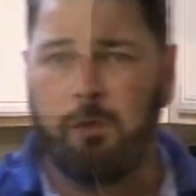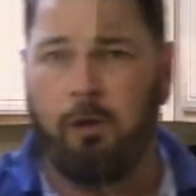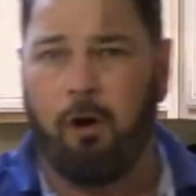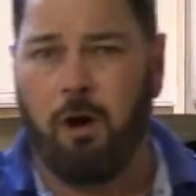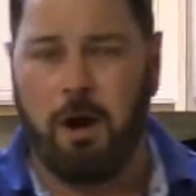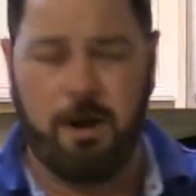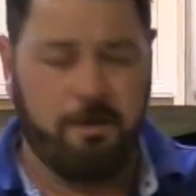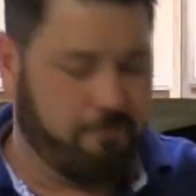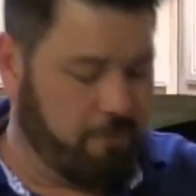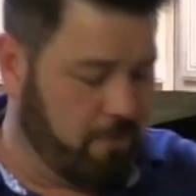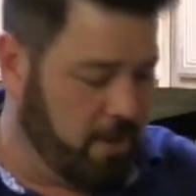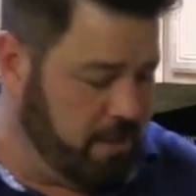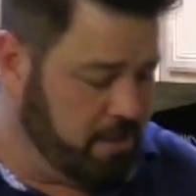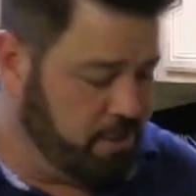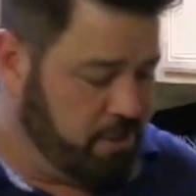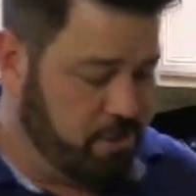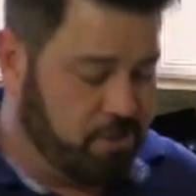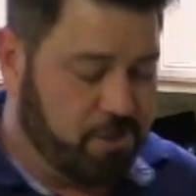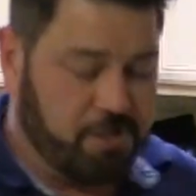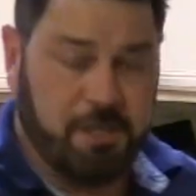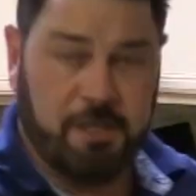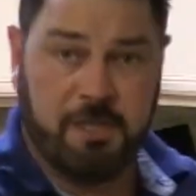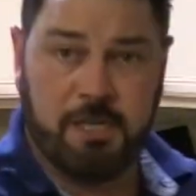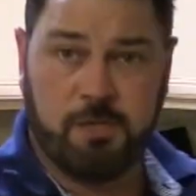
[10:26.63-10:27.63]
All right, friends, you
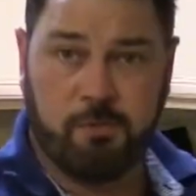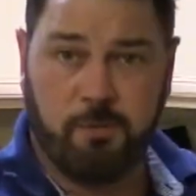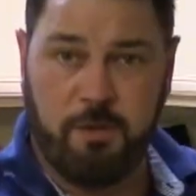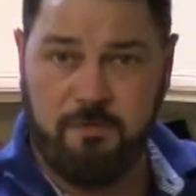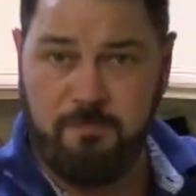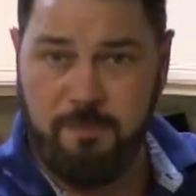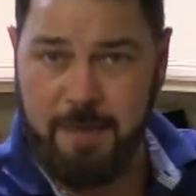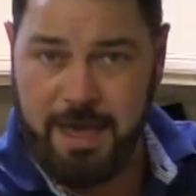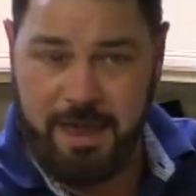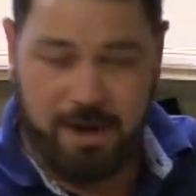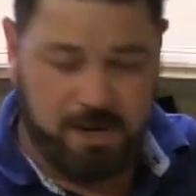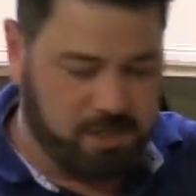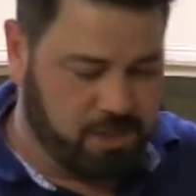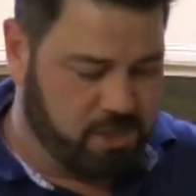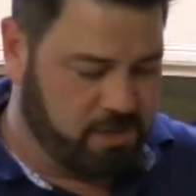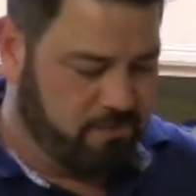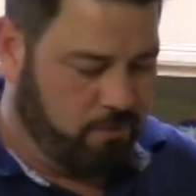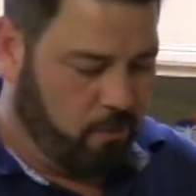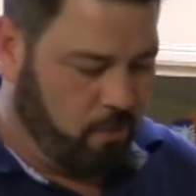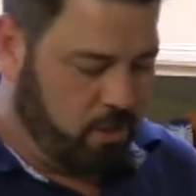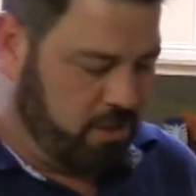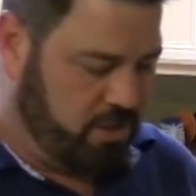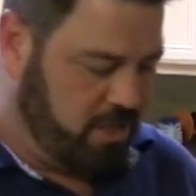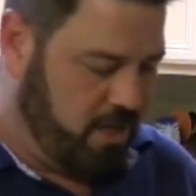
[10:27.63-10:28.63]
see this, we've managed
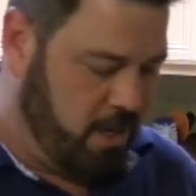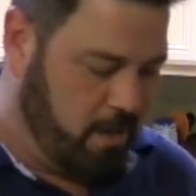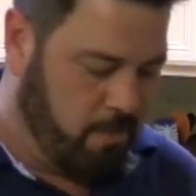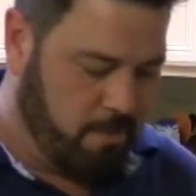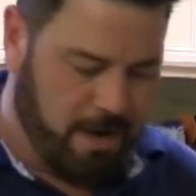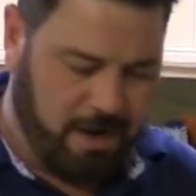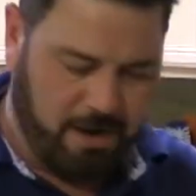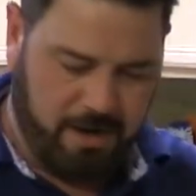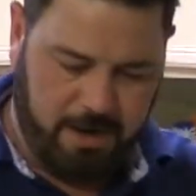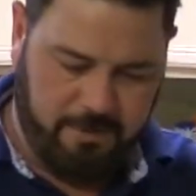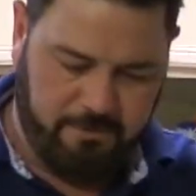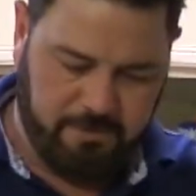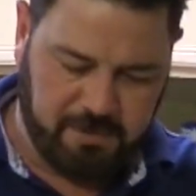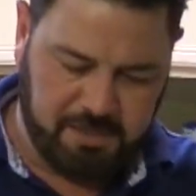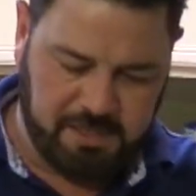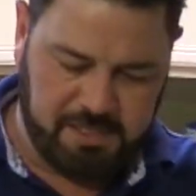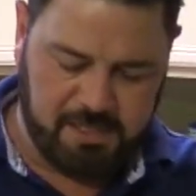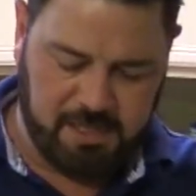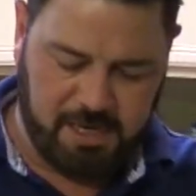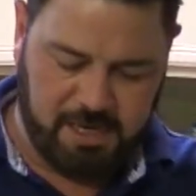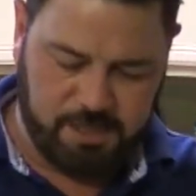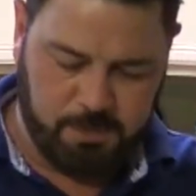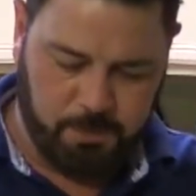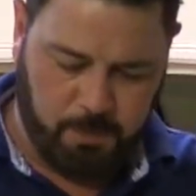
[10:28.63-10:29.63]
14 about evenly
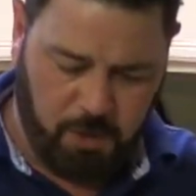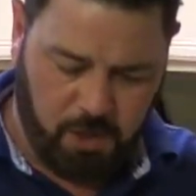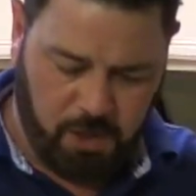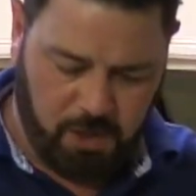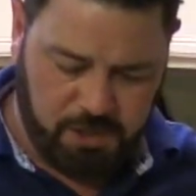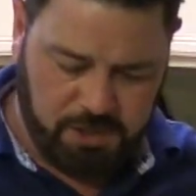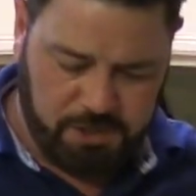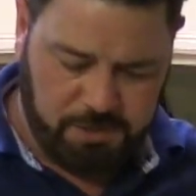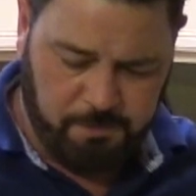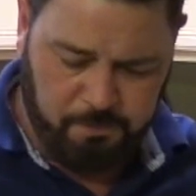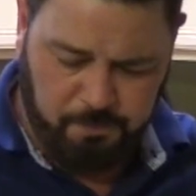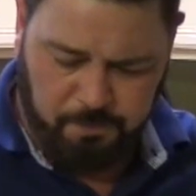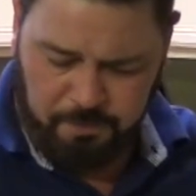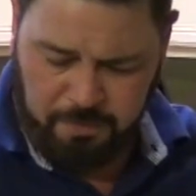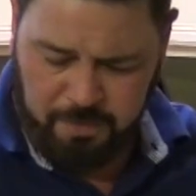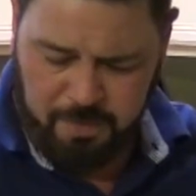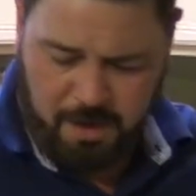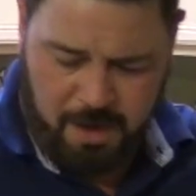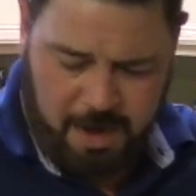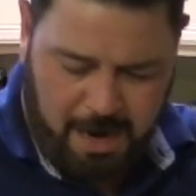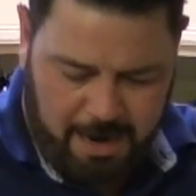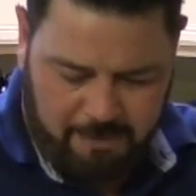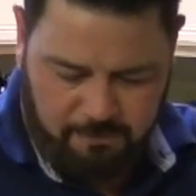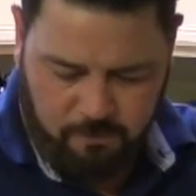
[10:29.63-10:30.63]
sized balls.
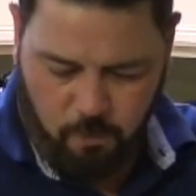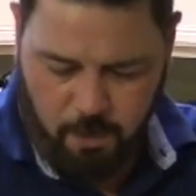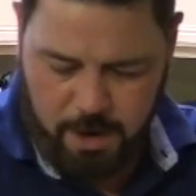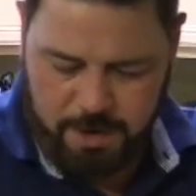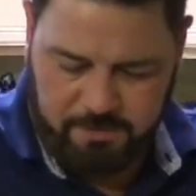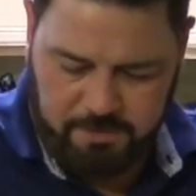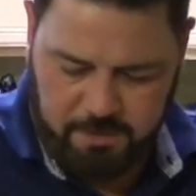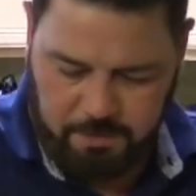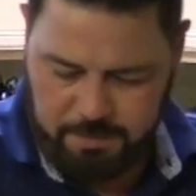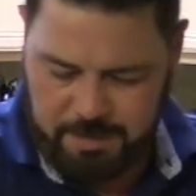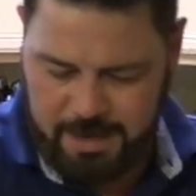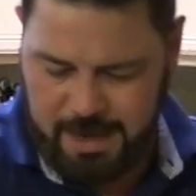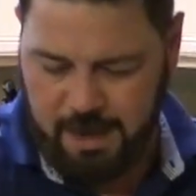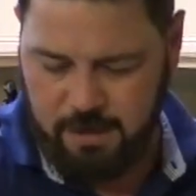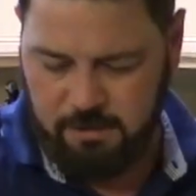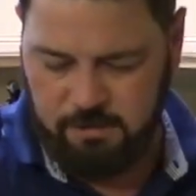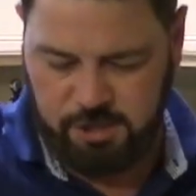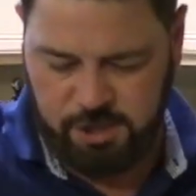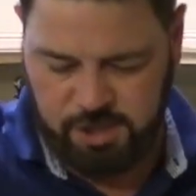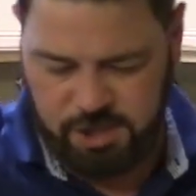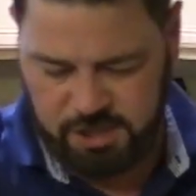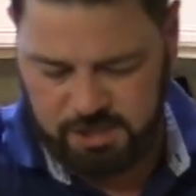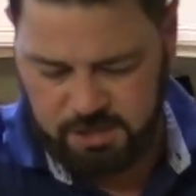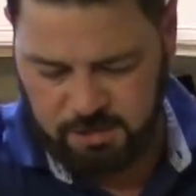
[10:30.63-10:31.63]
I've wiped up the counter
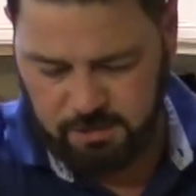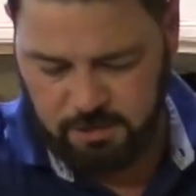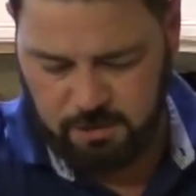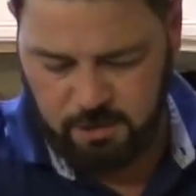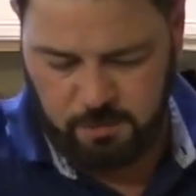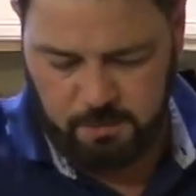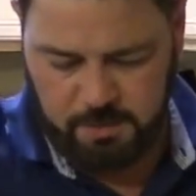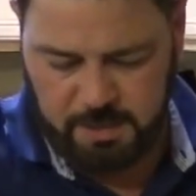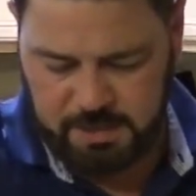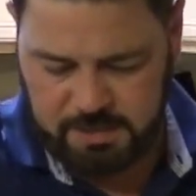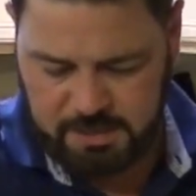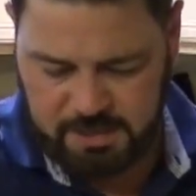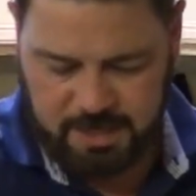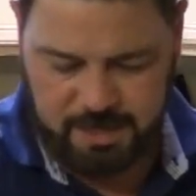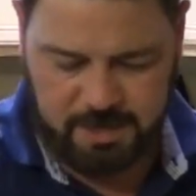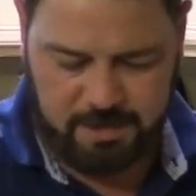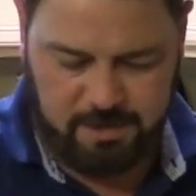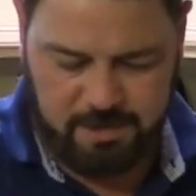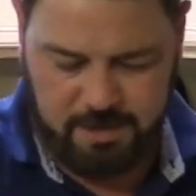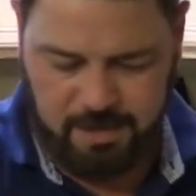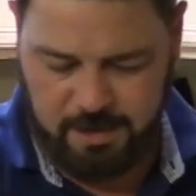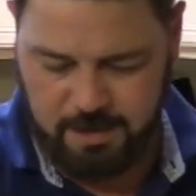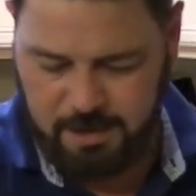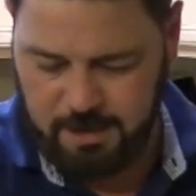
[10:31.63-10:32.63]
just a little bit to
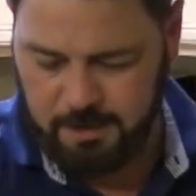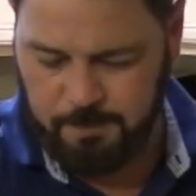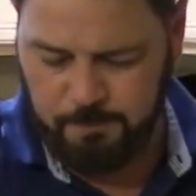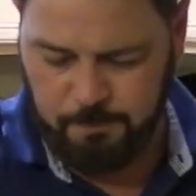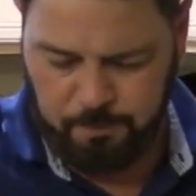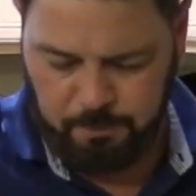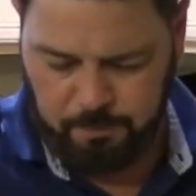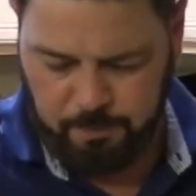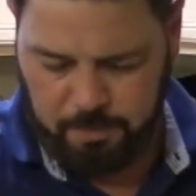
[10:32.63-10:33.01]
get the